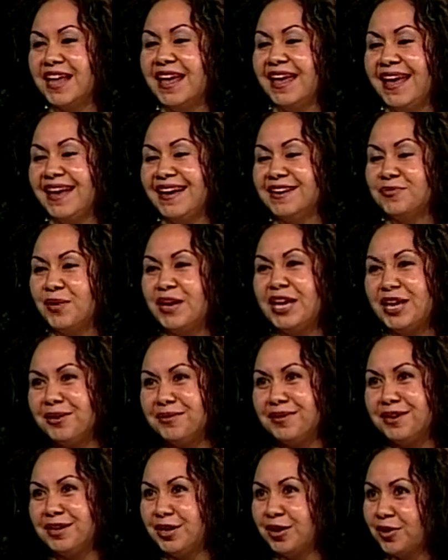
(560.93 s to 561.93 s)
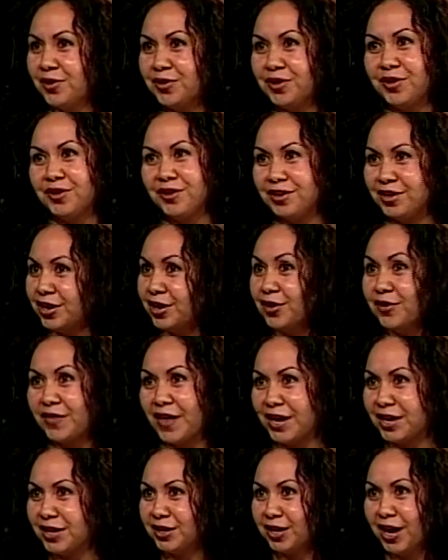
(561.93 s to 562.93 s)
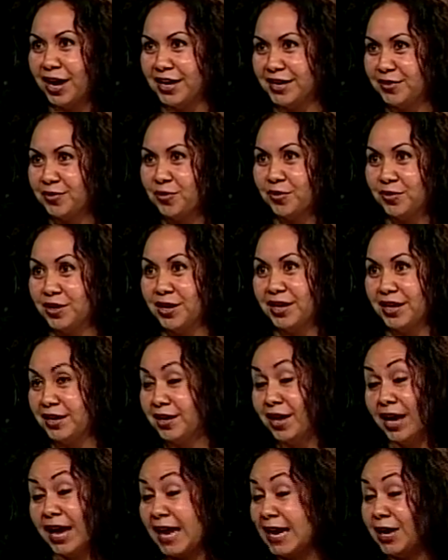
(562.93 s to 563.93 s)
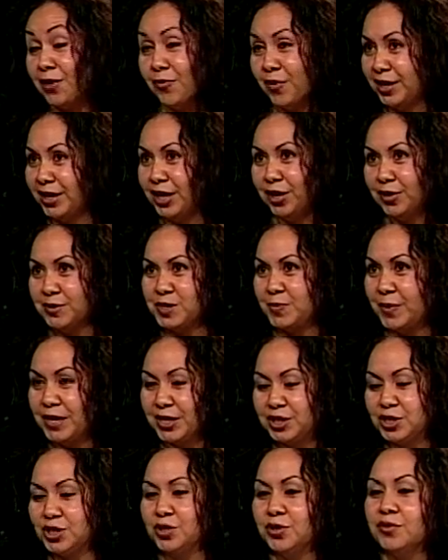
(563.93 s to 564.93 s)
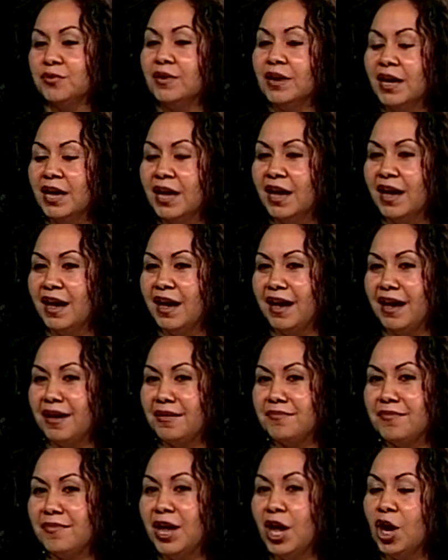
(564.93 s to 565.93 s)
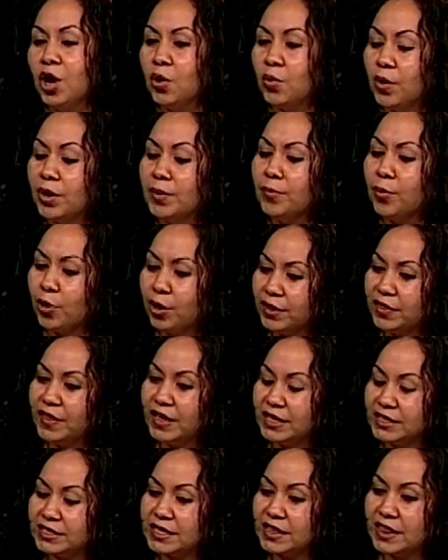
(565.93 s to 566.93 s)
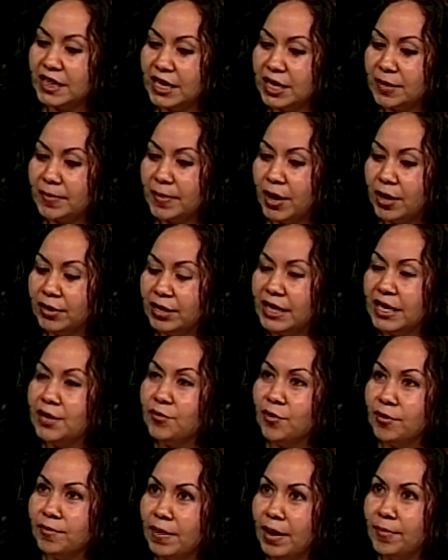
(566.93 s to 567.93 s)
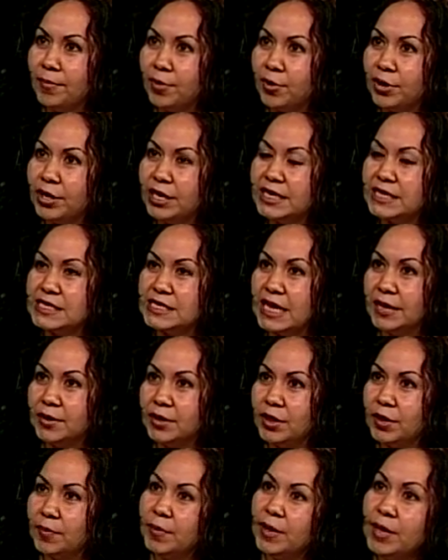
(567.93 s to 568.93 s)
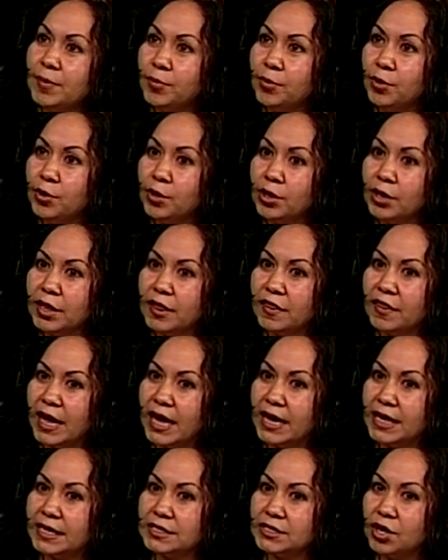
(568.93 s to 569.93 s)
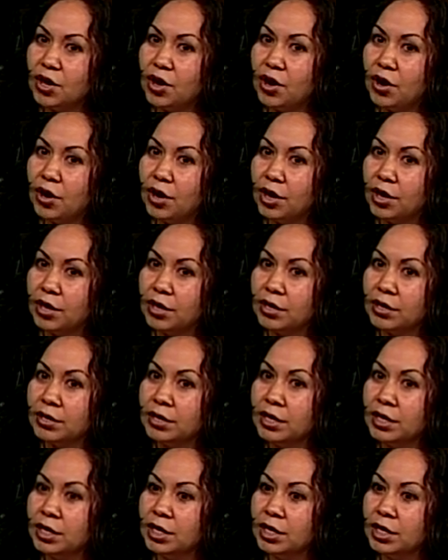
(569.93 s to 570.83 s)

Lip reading: And you hear that a lot through anyone that you speak to. An important thing to think about and remember is that the people that are